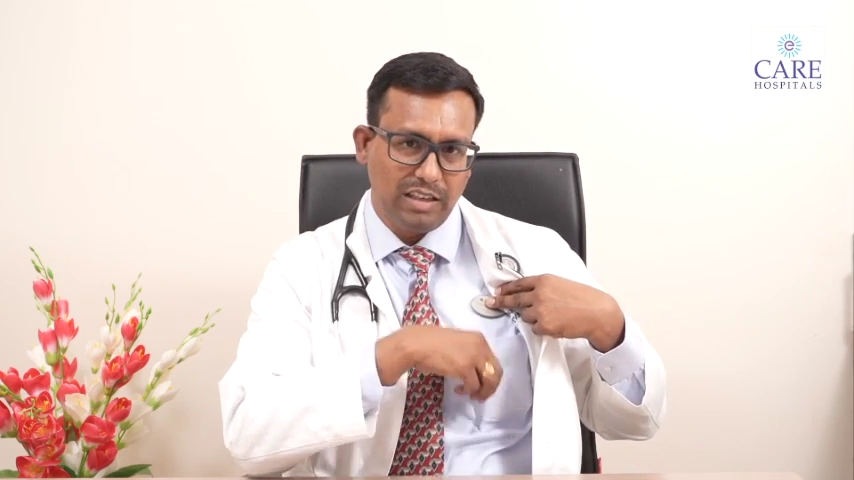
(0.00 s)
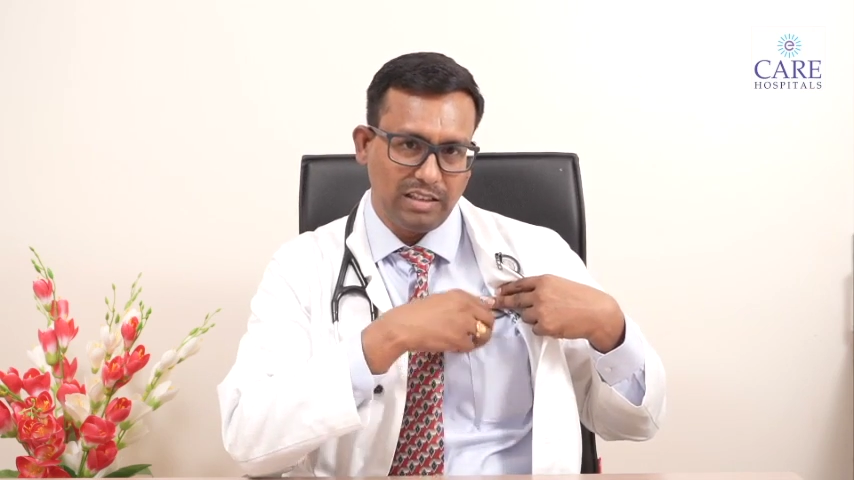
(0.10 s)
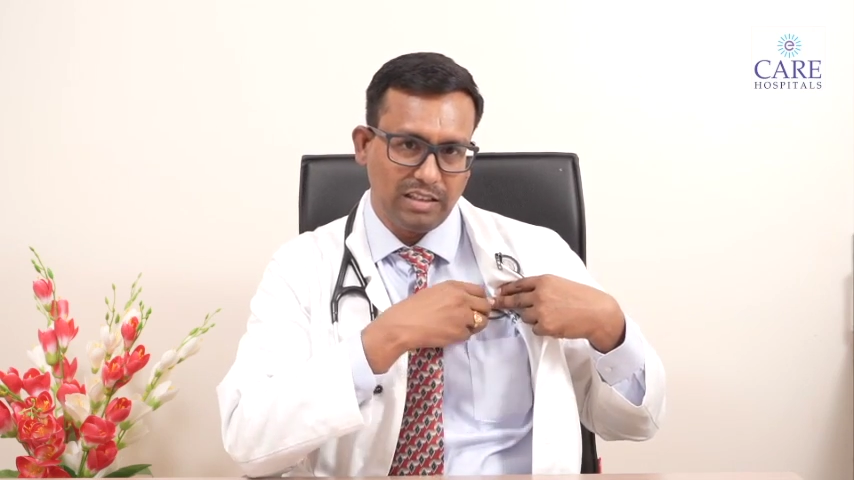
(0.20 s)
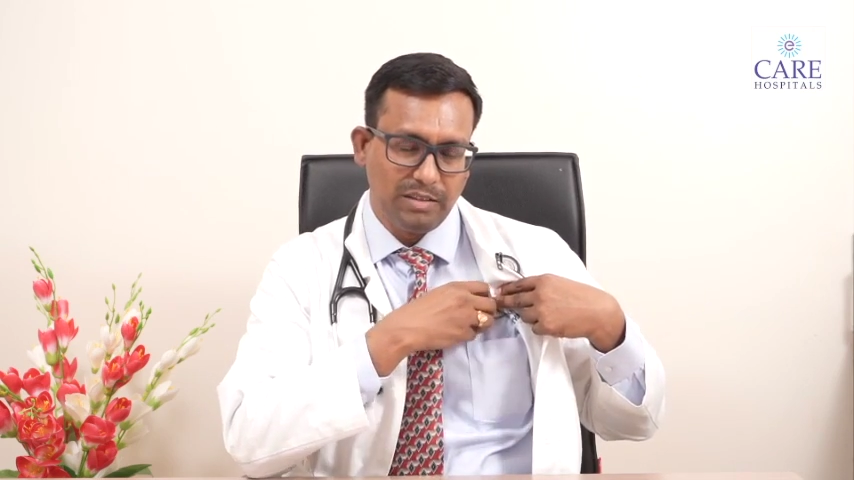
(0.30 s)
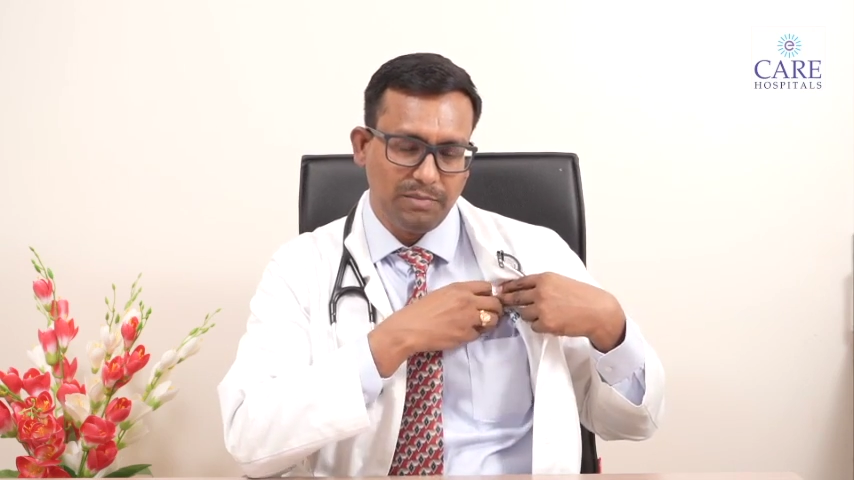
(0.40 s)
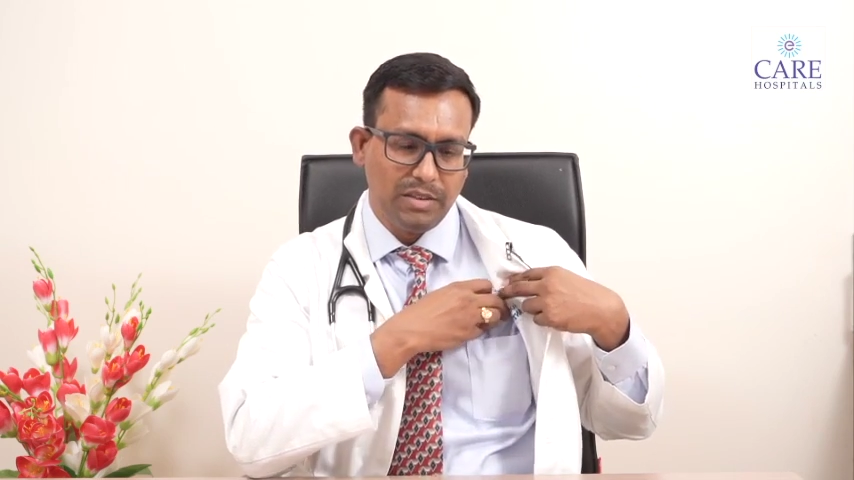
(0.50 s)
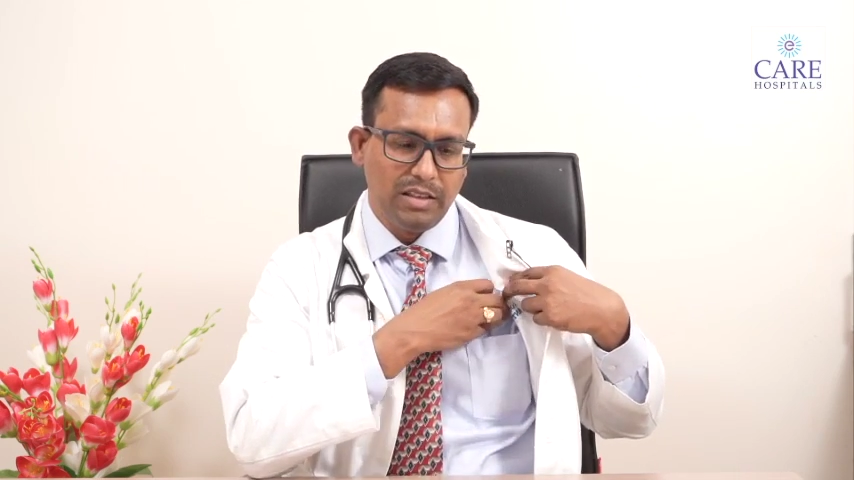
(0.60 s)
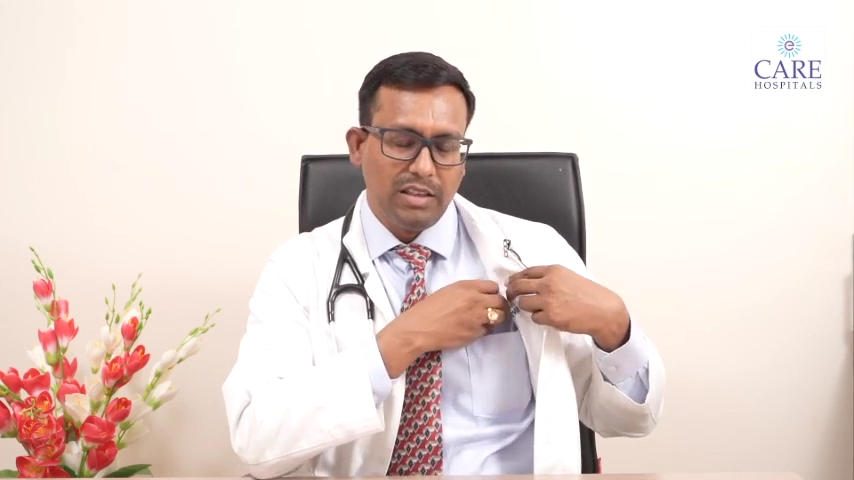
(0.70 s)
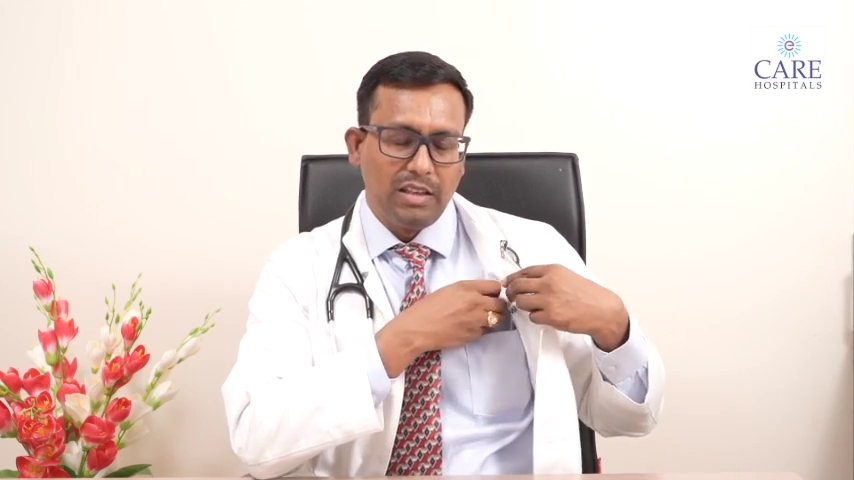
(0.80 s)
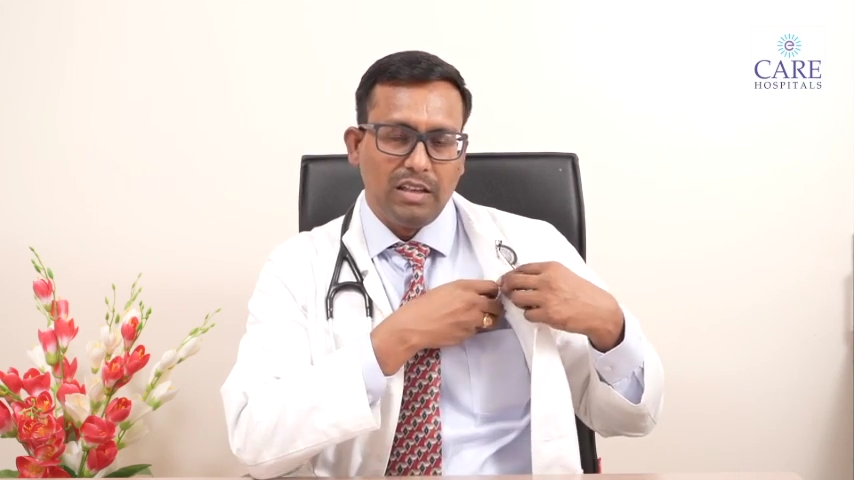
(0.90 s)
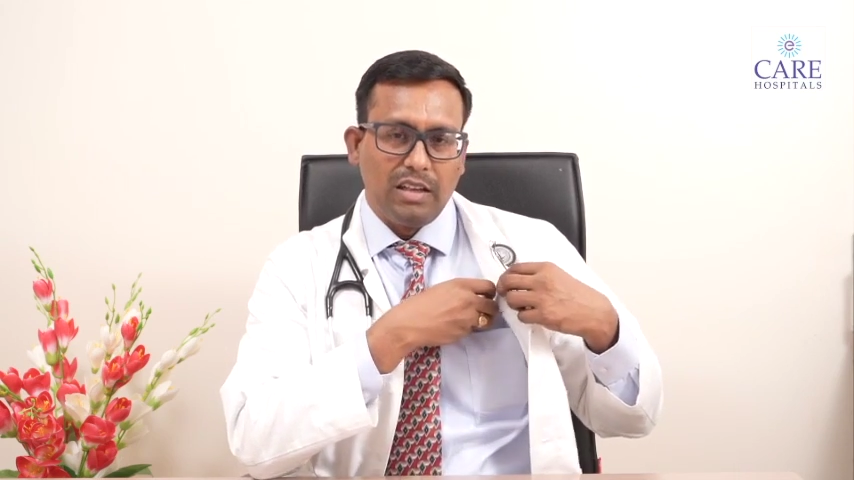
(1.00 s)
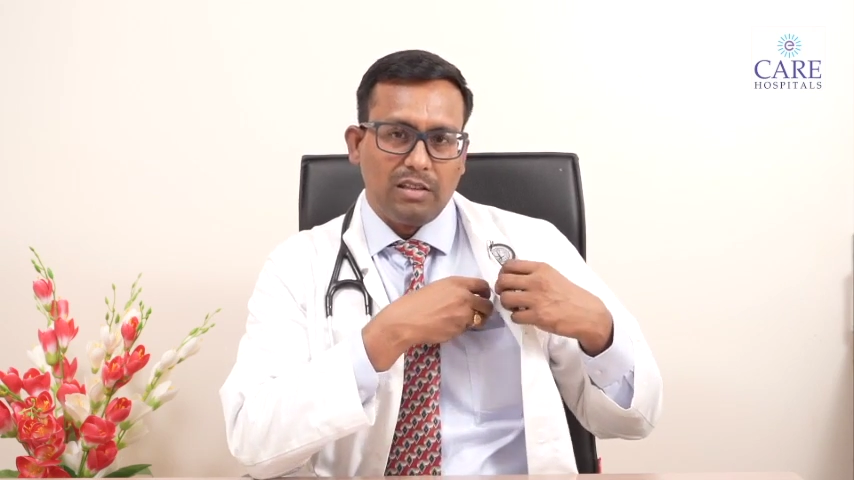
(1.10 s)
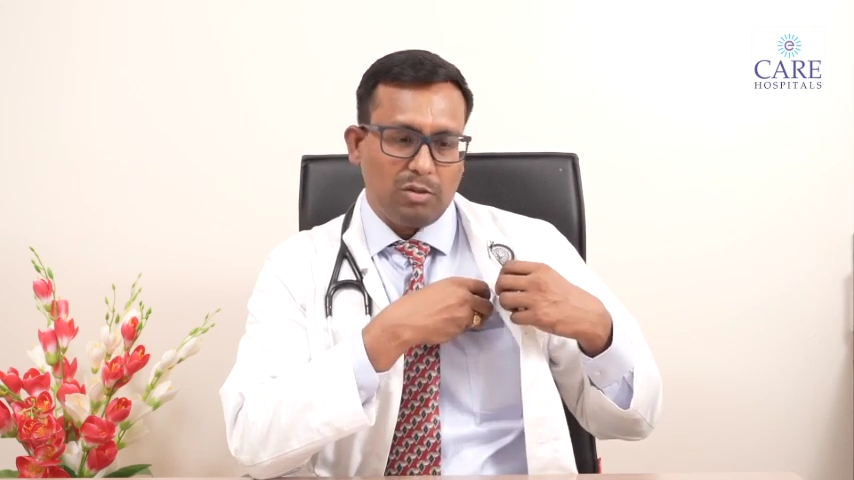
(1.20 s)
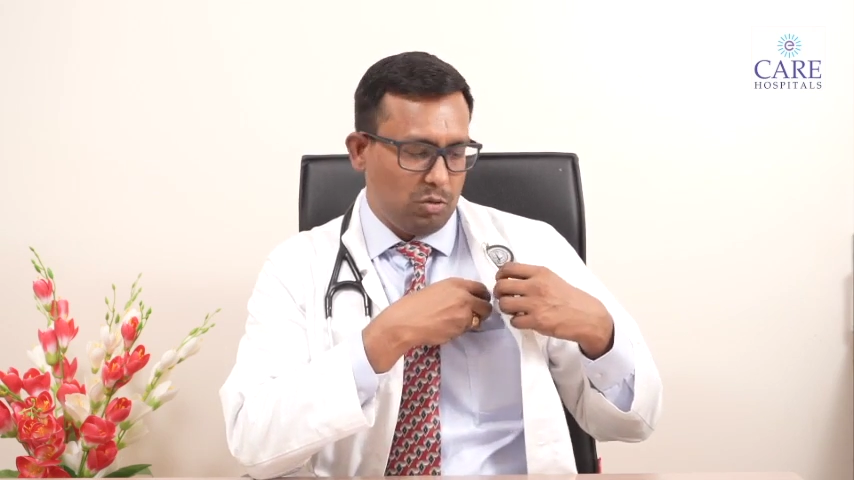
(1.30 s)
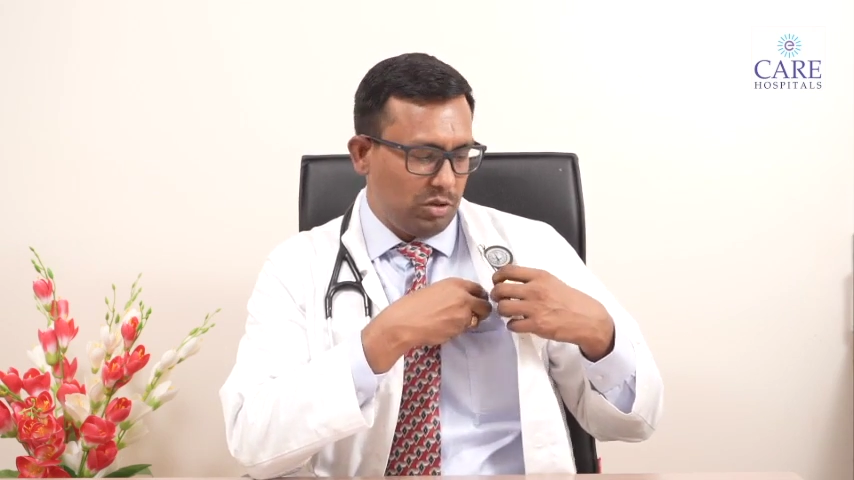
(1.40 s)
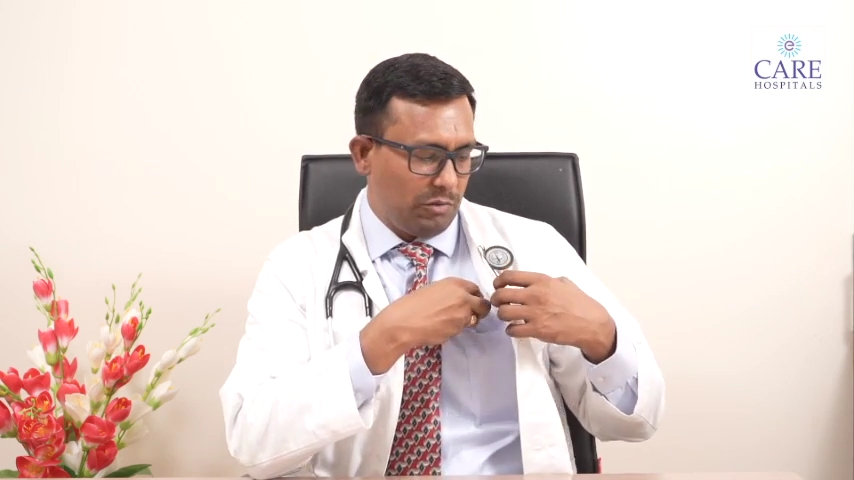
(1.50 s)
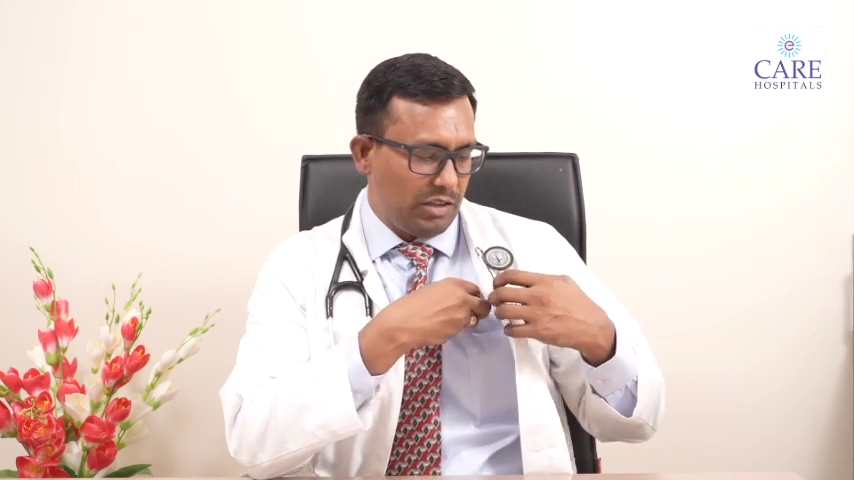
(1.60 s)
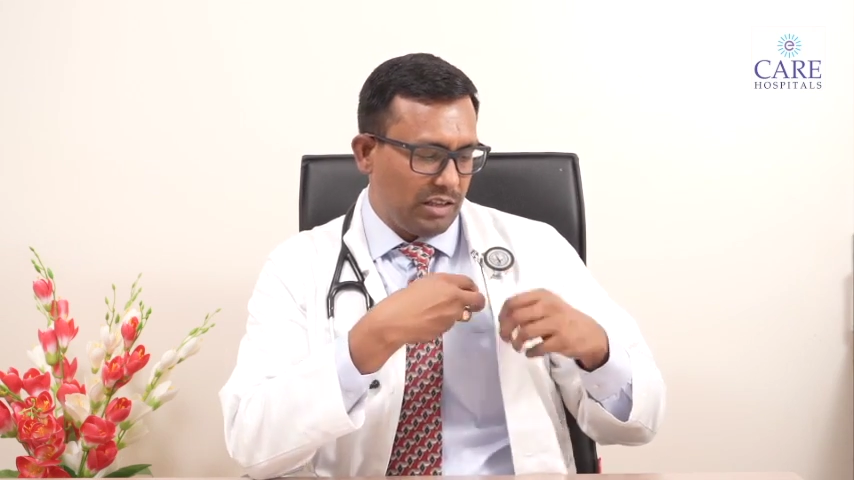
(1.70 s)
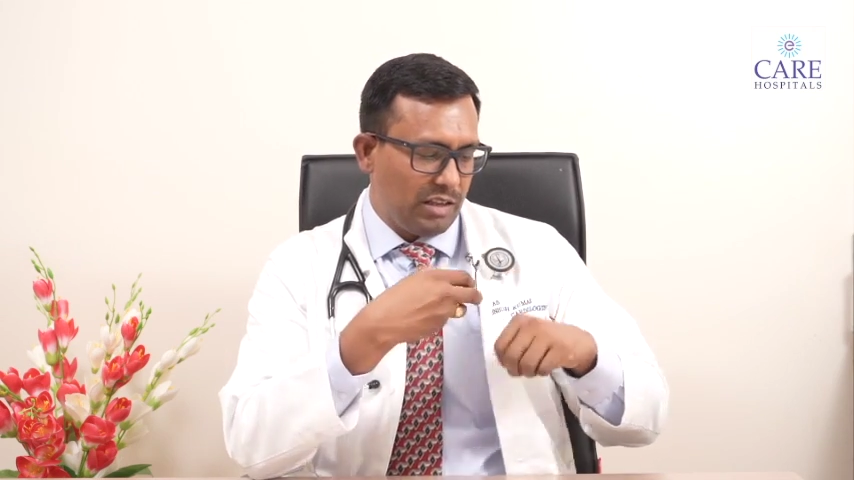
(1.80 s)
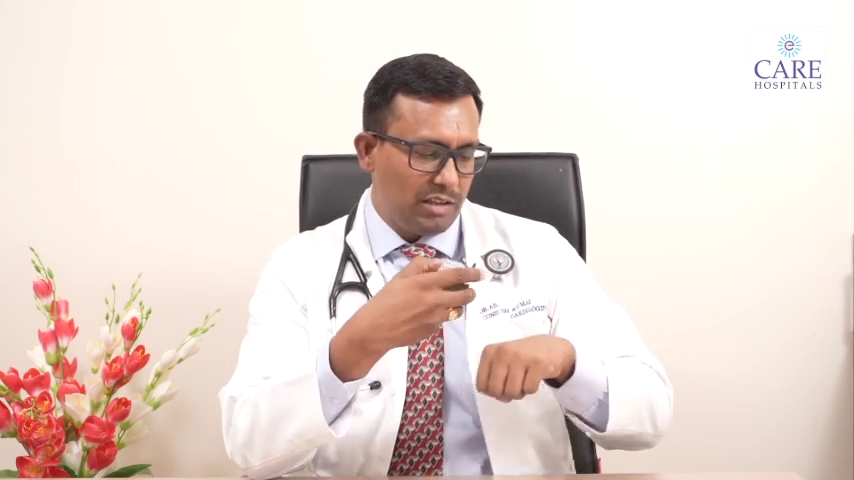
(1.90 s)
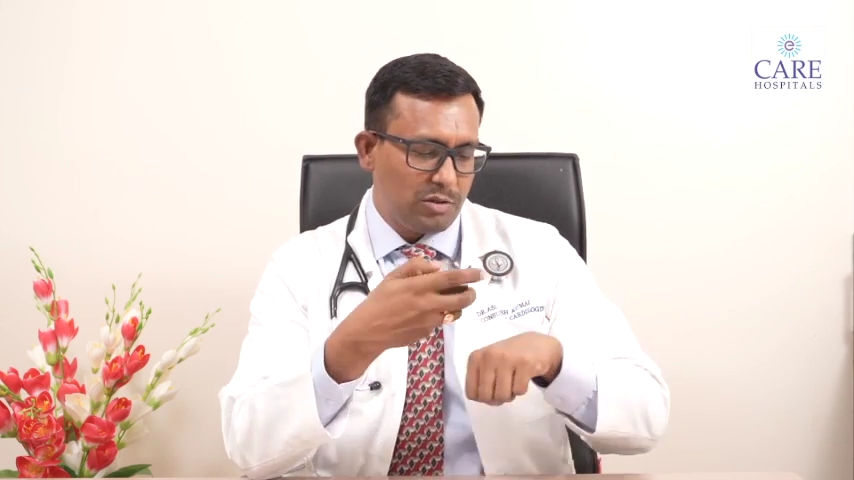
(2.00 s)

heart through the vein.